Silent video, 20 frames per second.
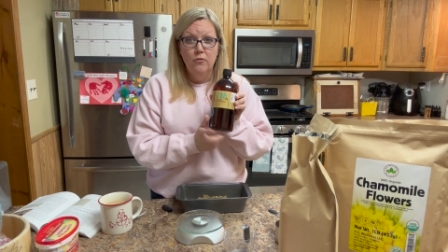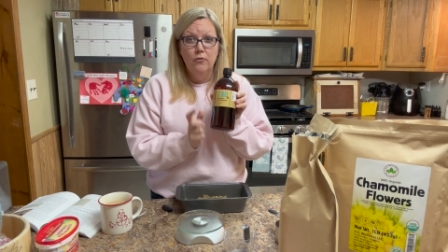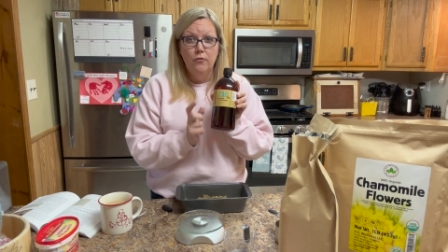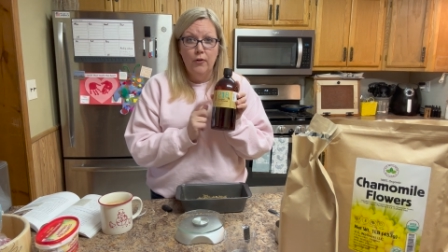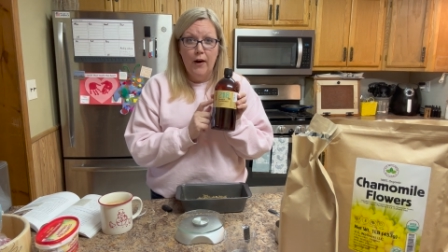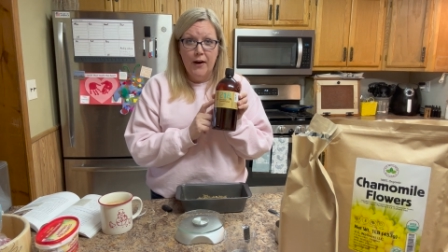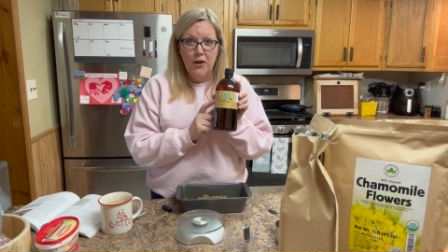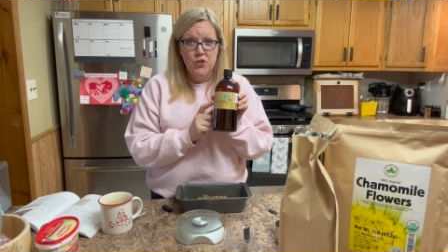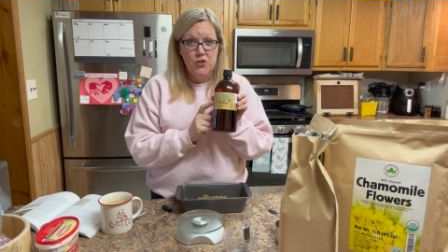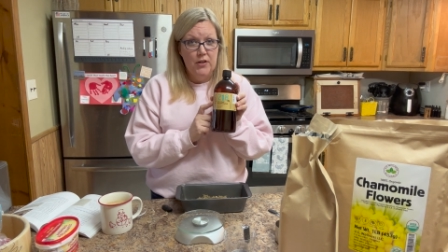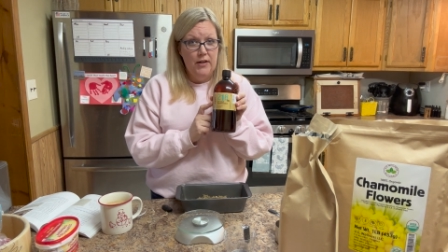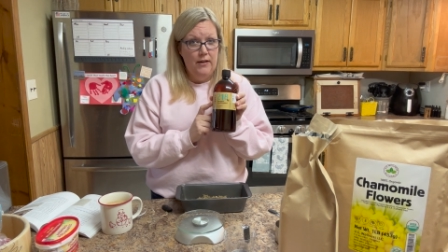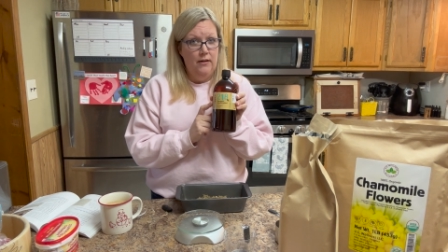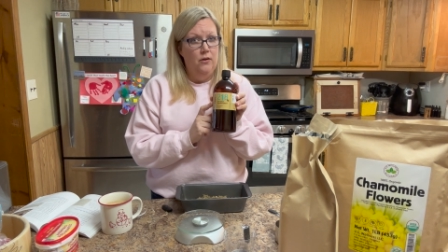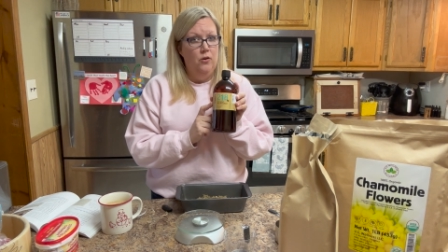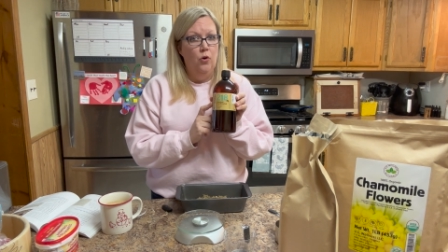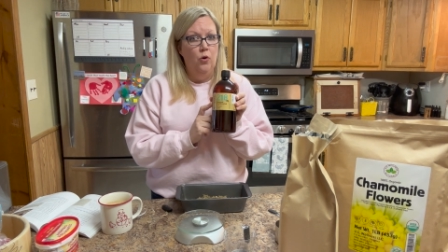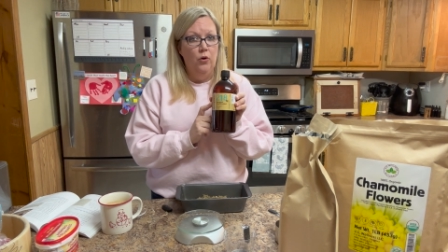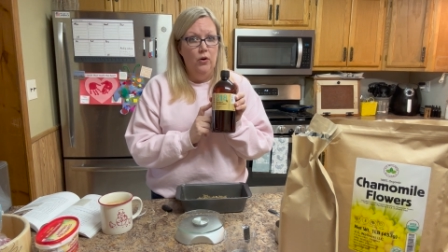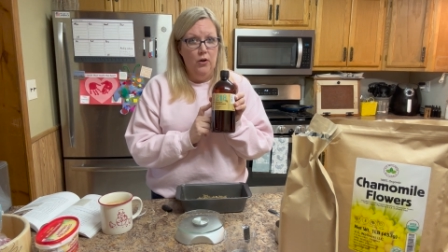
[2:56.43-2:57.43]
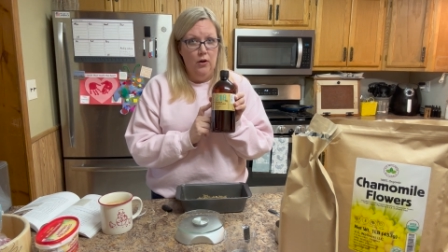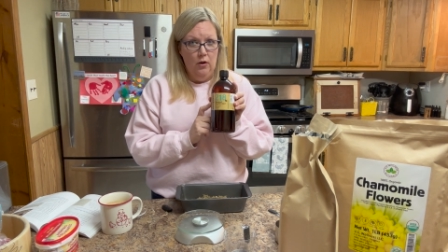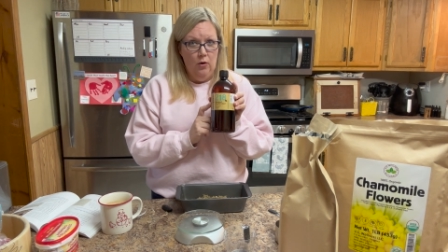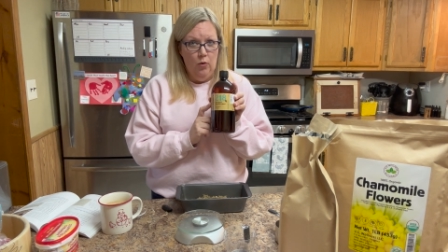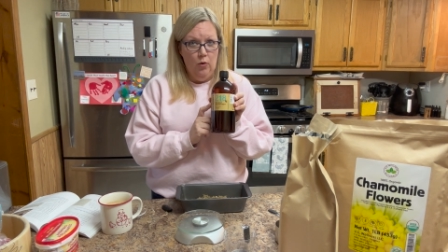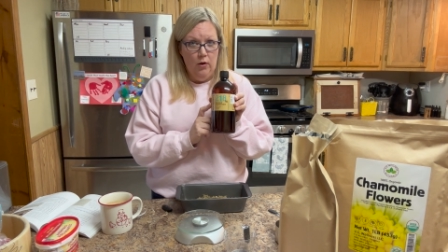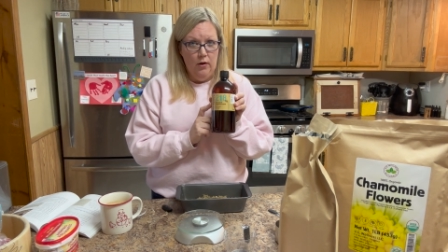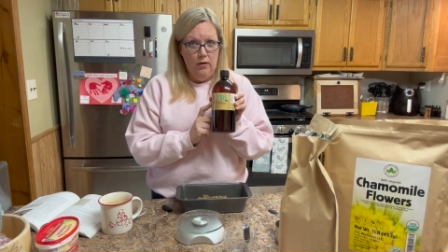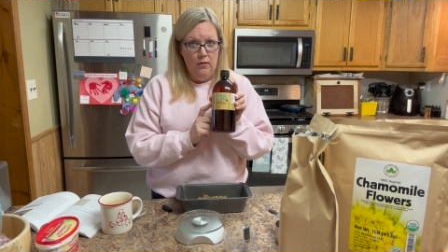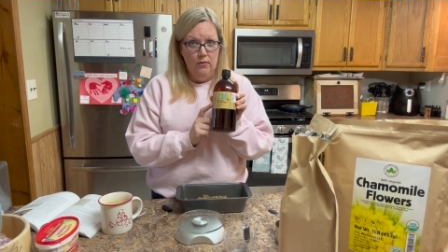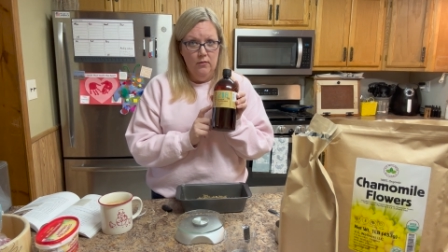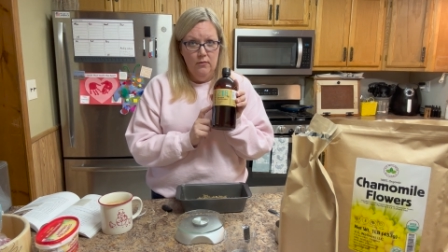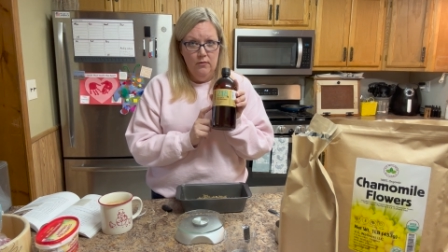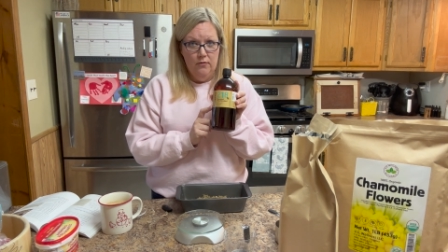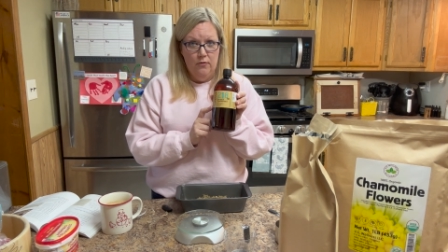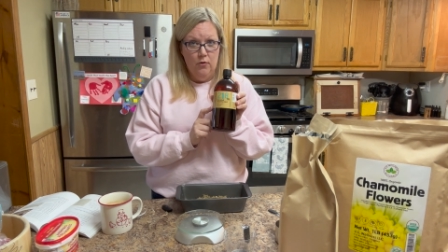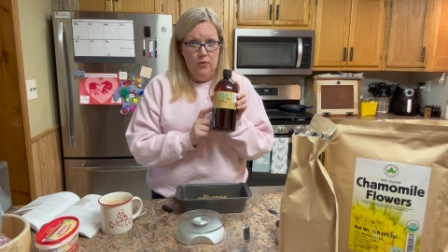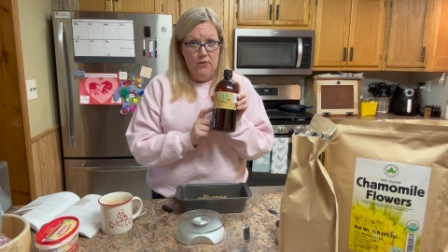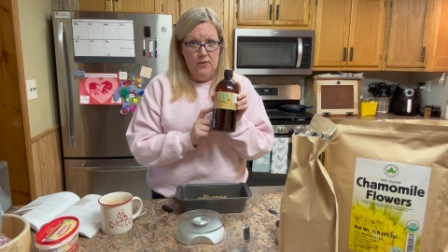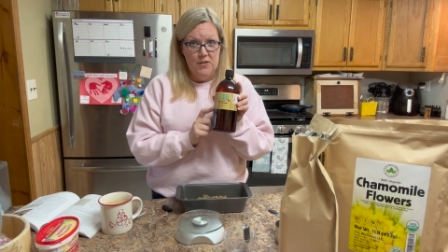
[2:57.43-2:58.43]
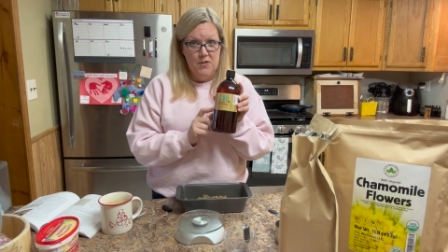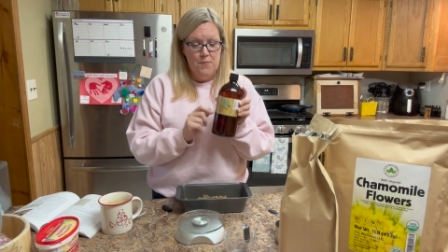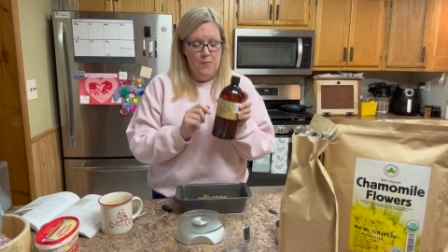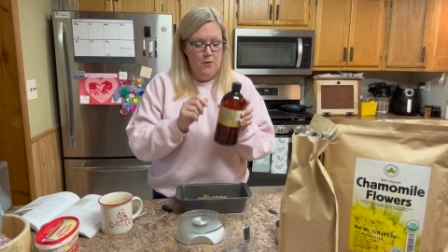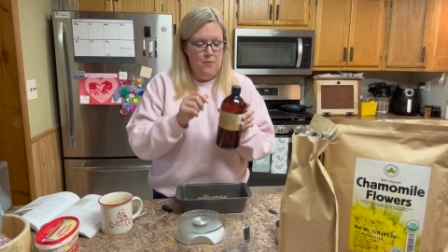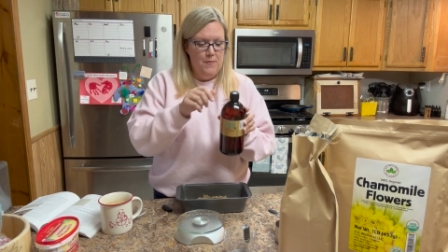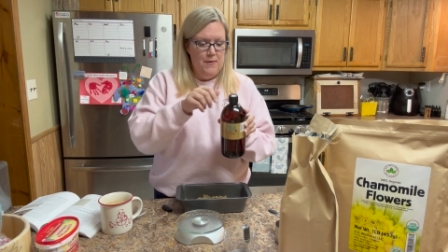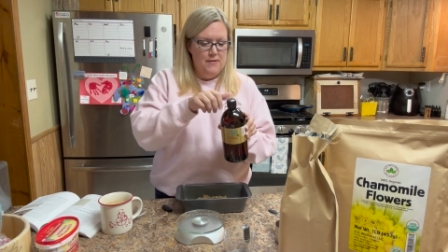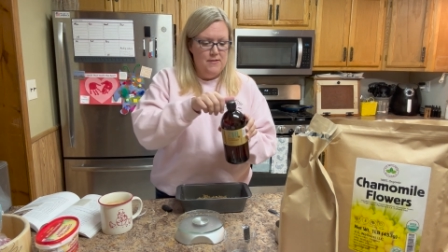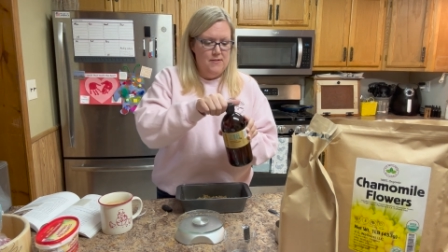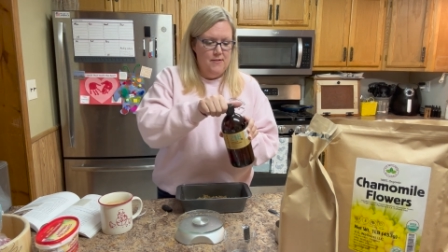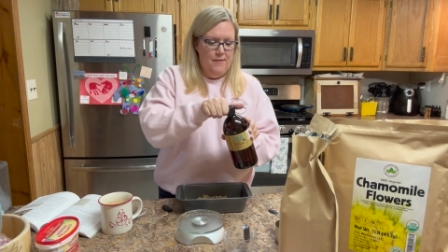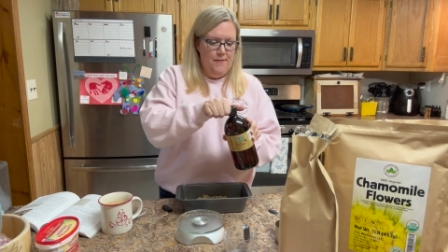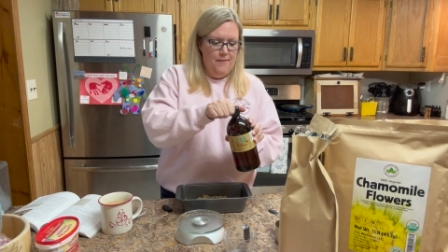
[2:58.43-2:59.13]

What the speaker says: fractionated coconut oil for this purpose.